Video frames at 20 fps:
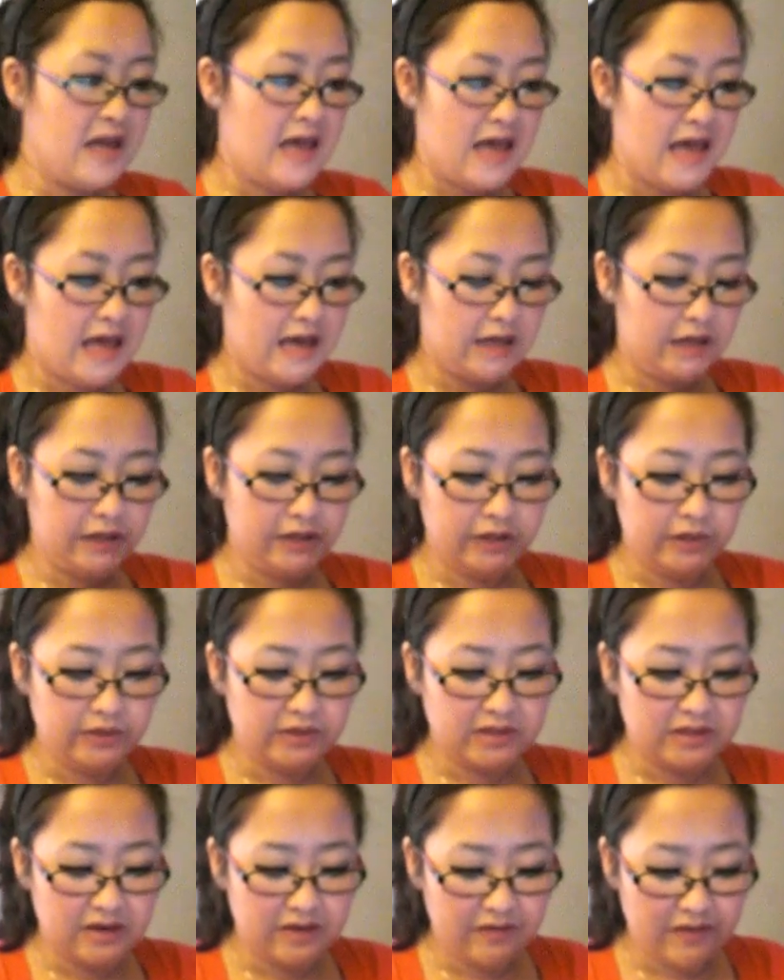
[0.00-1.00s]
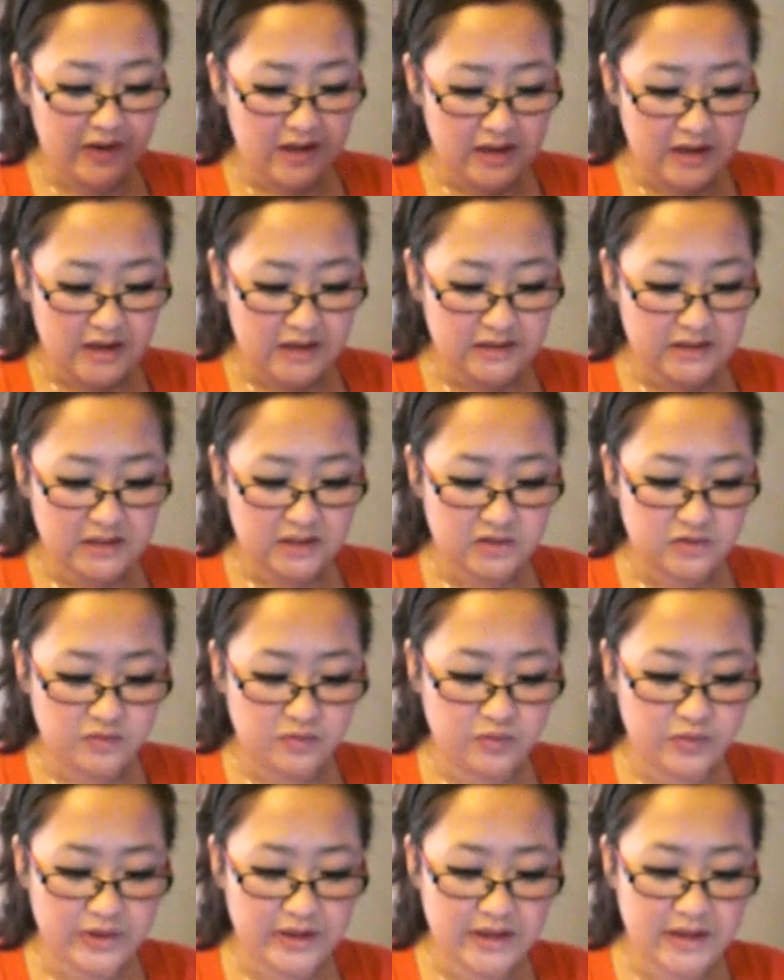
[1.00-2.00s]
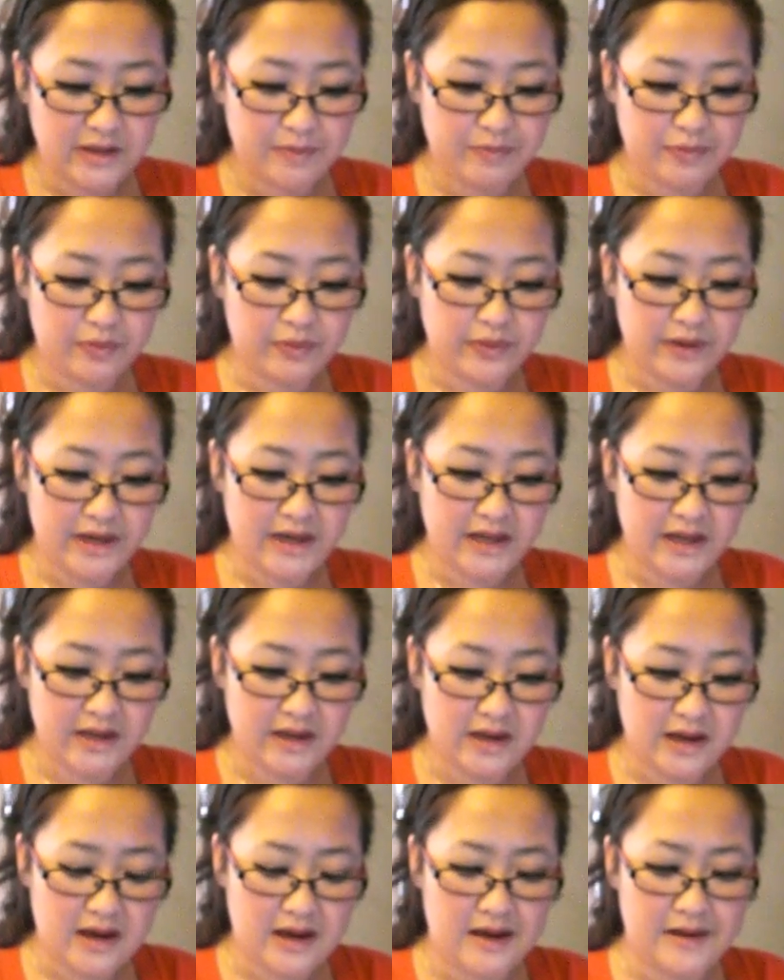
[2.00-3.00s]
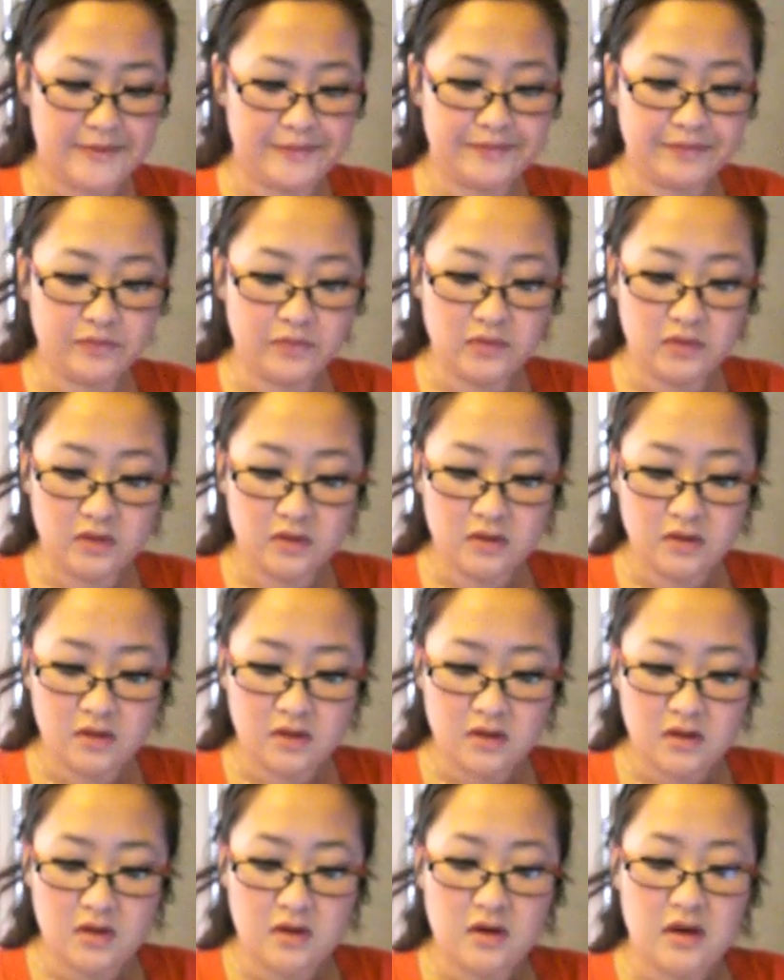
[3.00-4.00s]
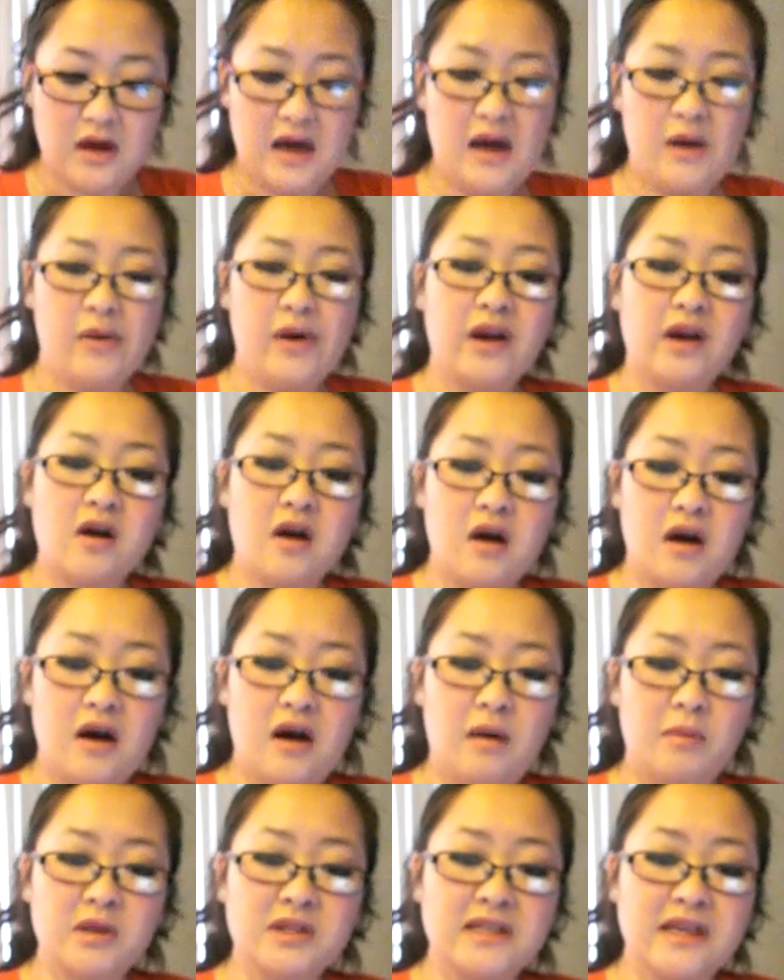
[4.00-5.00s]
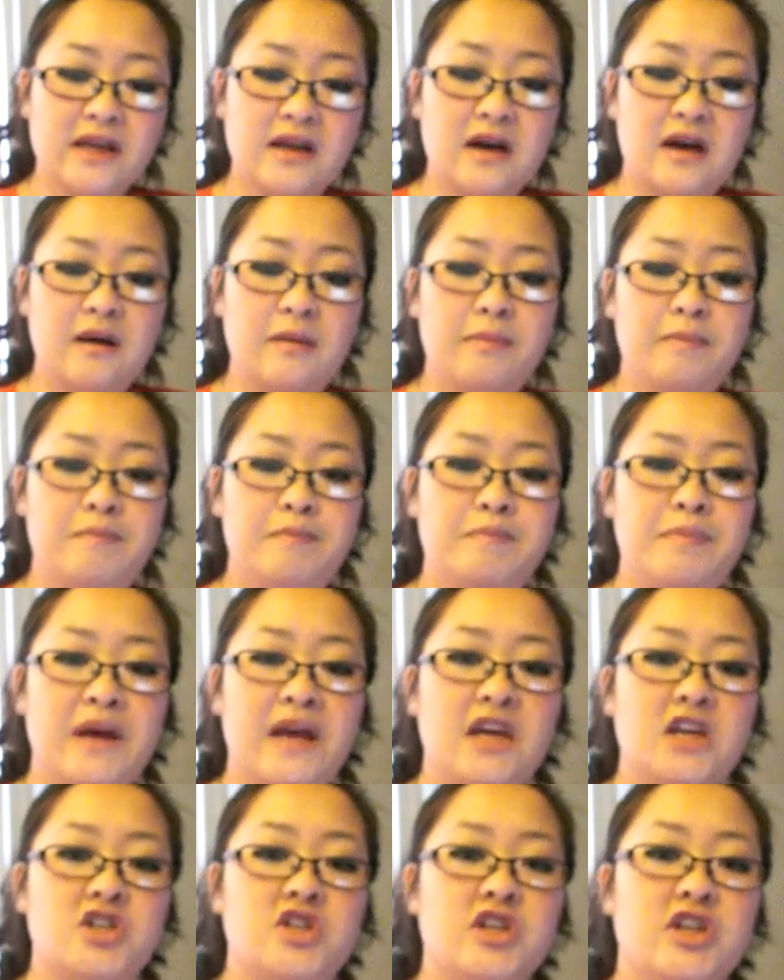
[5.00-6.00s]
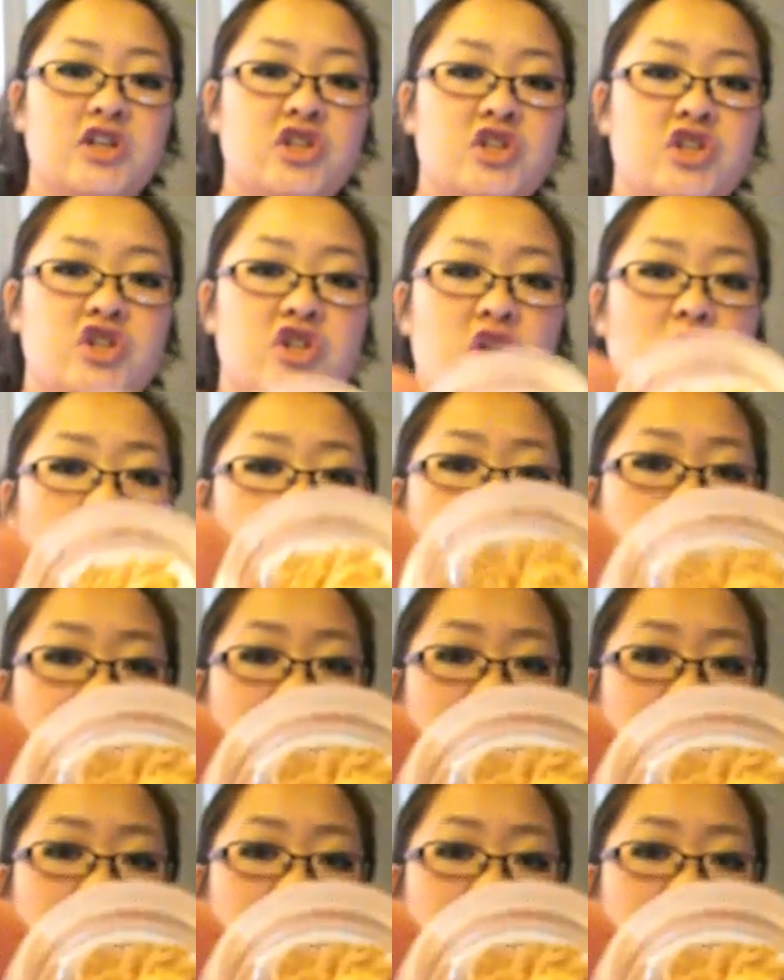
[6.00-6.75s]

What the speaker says: and Elusive is this really pretty, I want to call almost like a beigeish taupe